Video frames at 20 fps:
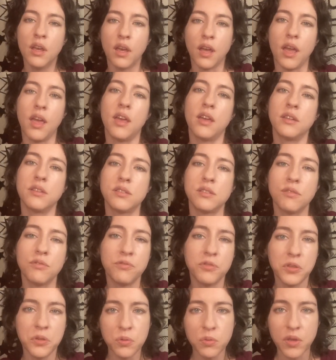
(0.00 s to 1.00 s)
And the
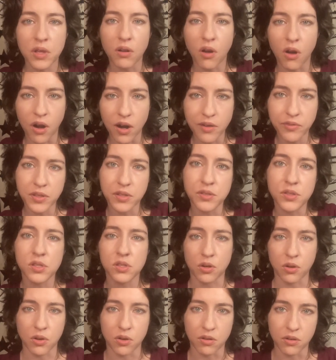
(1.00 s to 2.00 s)
few that are of
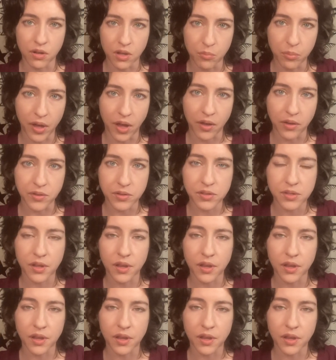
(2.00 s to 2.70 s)
concern about